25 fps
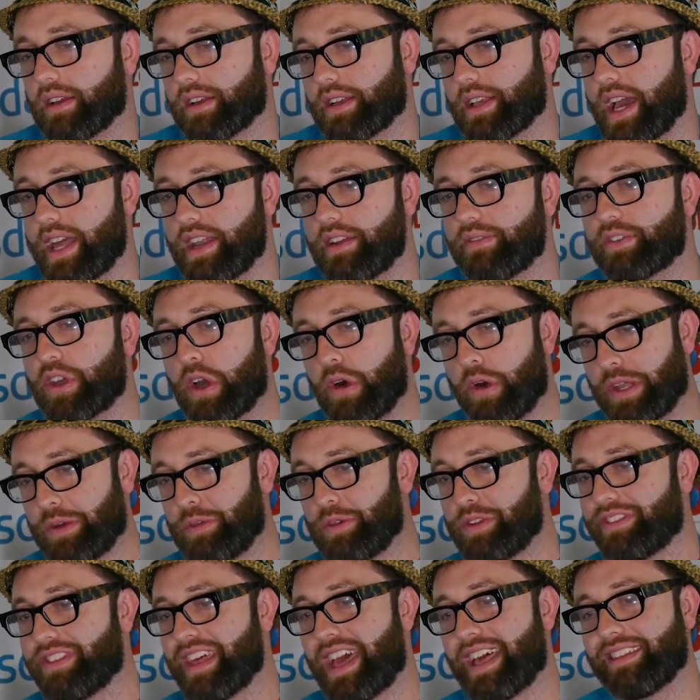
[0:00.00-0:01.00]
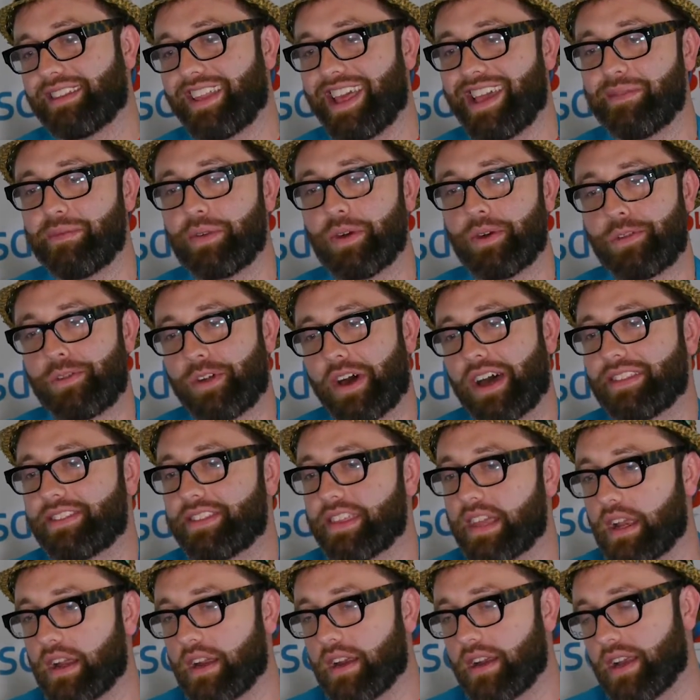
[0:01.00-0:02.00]
kind of going with that Lambo thought
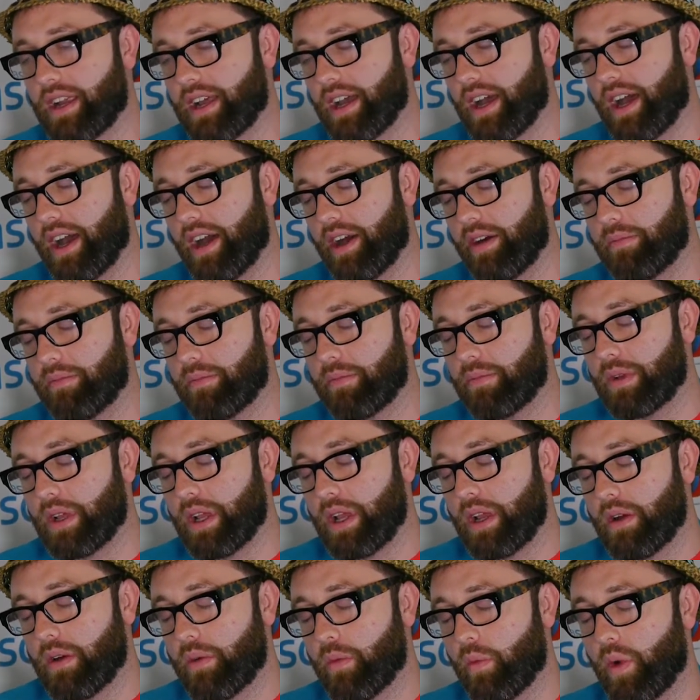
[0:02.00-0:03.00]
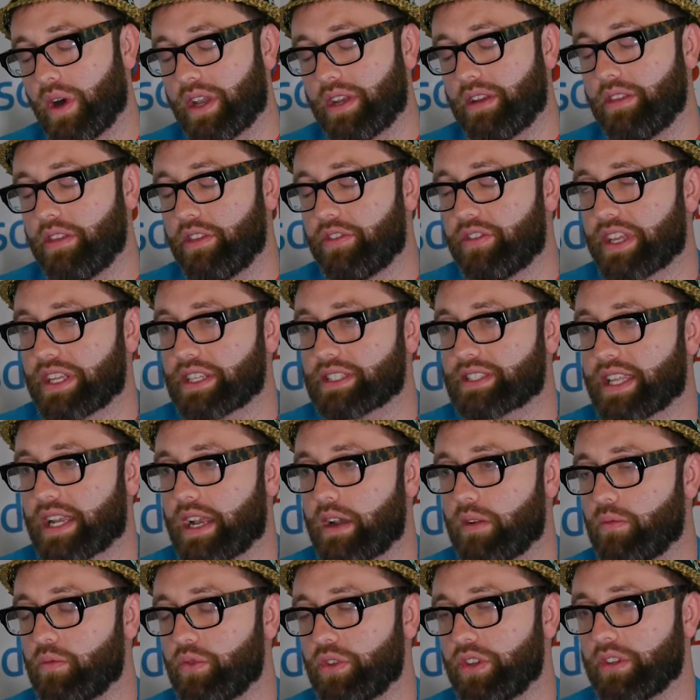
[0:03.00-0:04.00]
there, one of the things that I
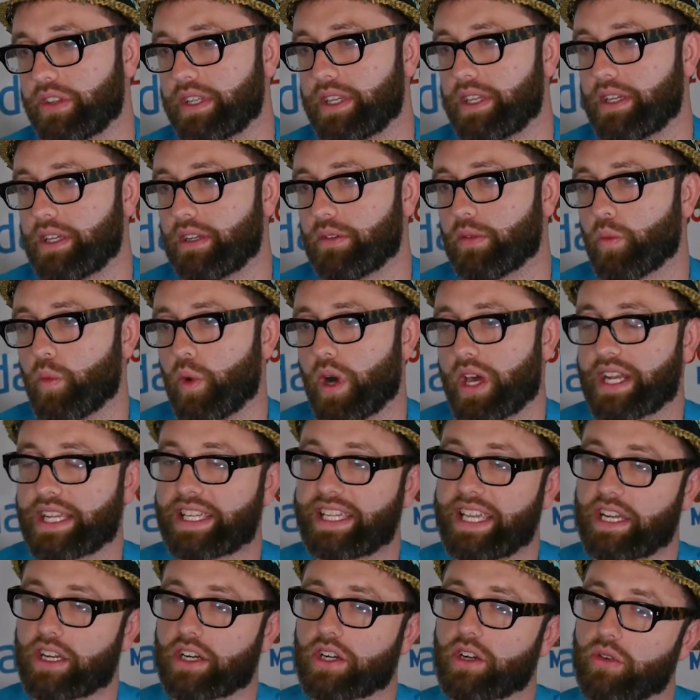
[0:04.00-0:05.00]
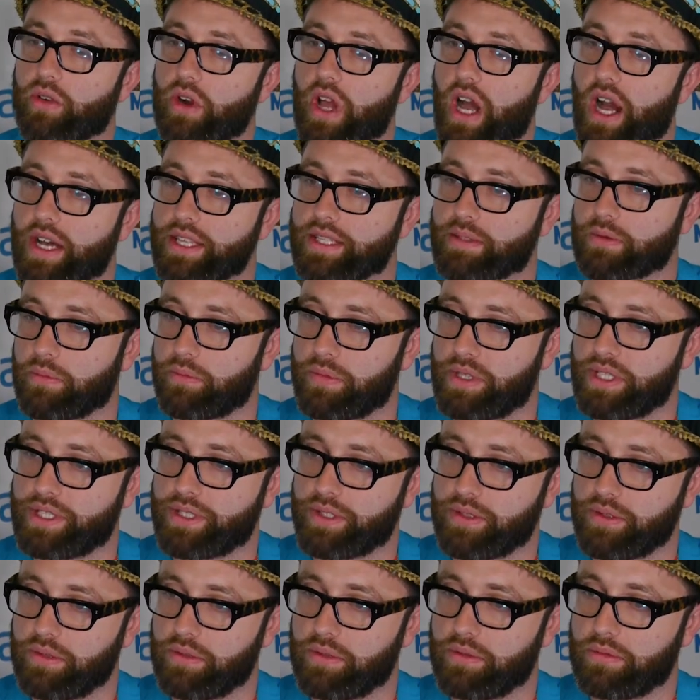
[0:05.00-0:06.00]
really want to get across when I
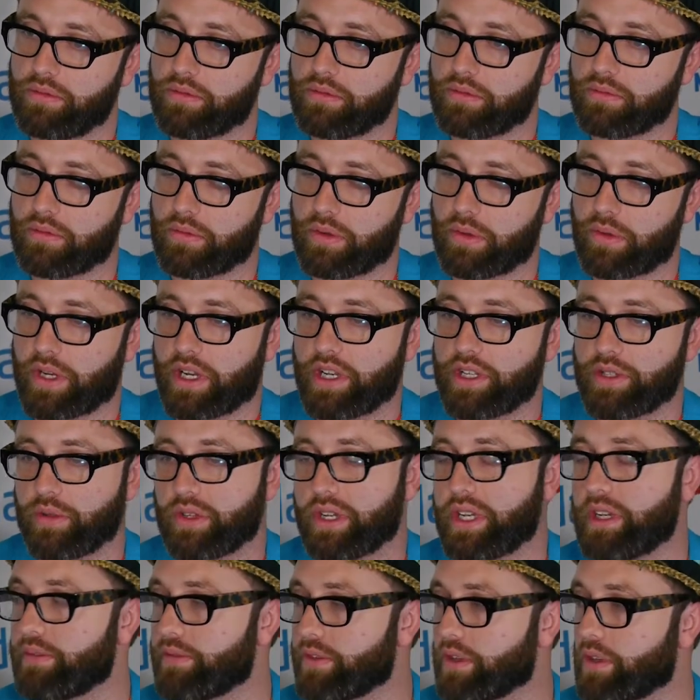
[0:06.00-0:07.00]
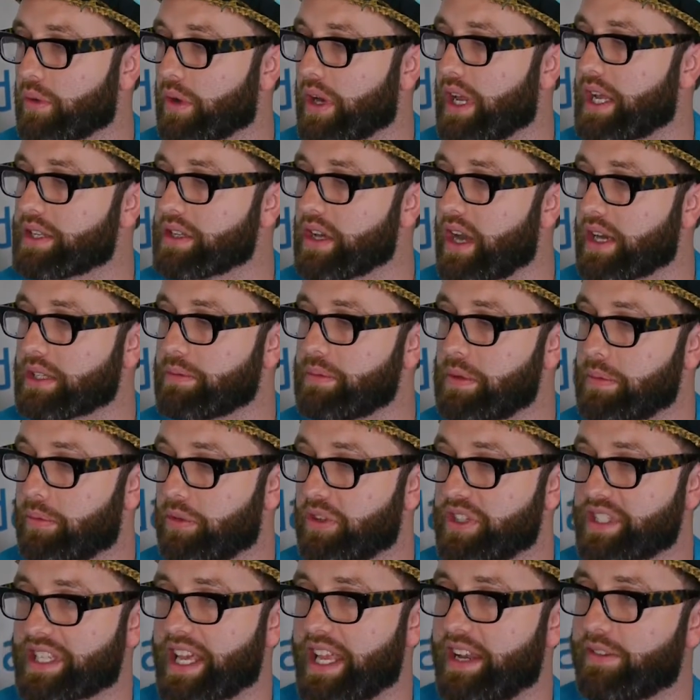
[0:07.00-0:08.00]
do an interview, when I talk to
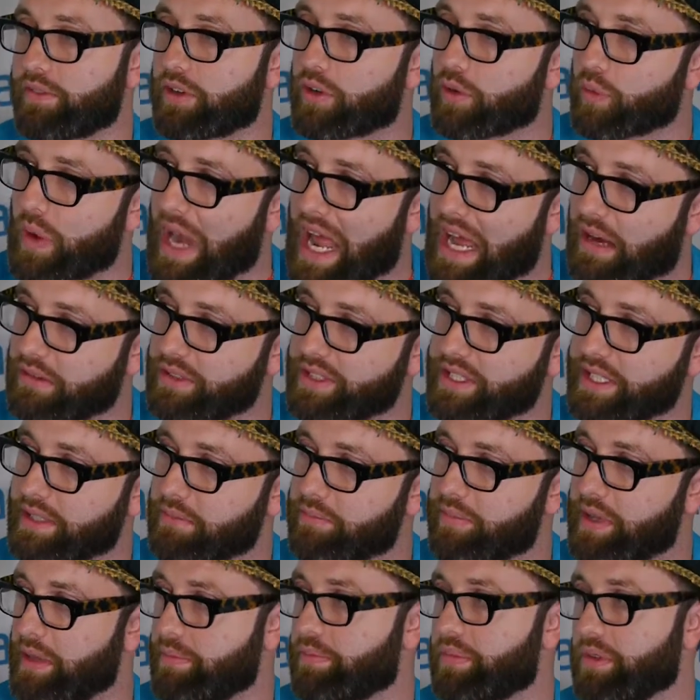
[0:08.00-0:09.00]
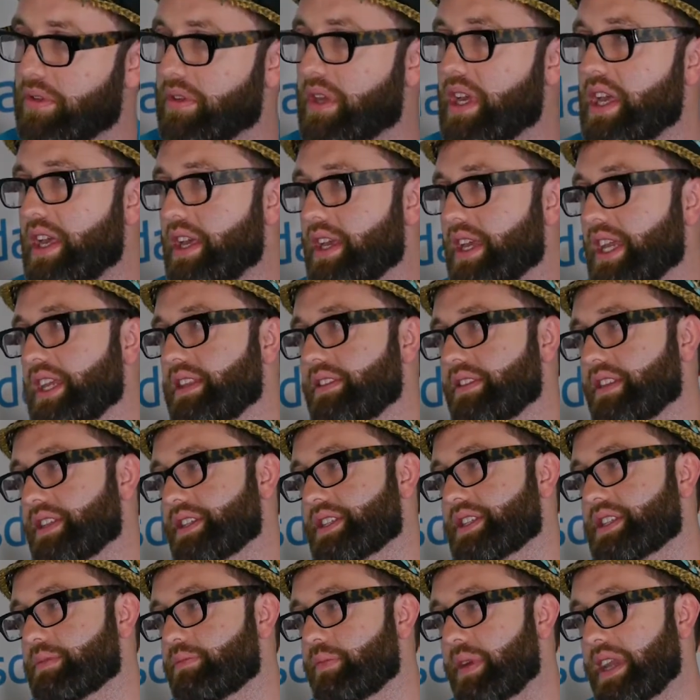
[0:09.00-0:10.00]
people, is kind of grounding people in
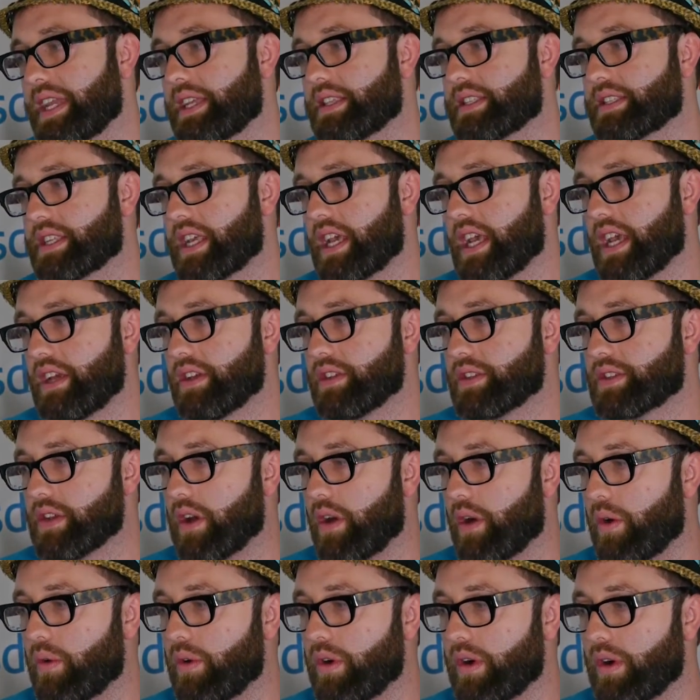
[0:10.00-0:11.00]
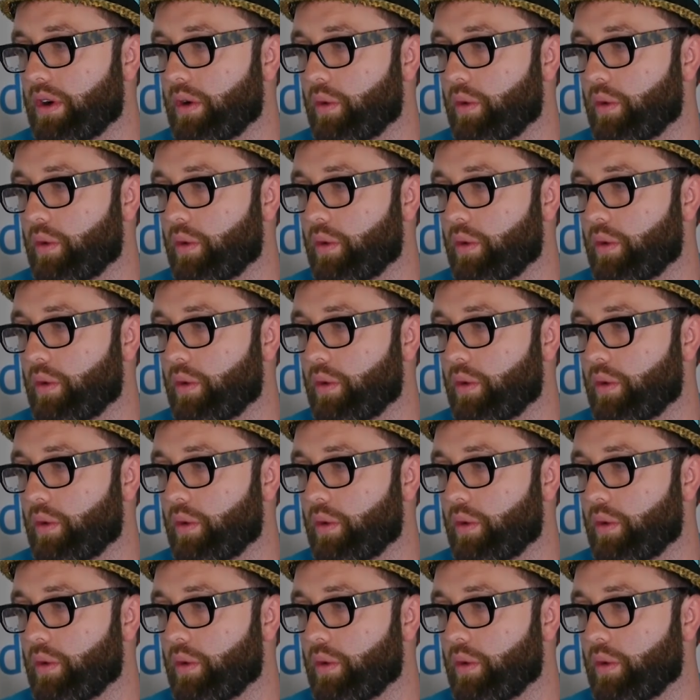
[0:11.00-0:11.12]
this space. So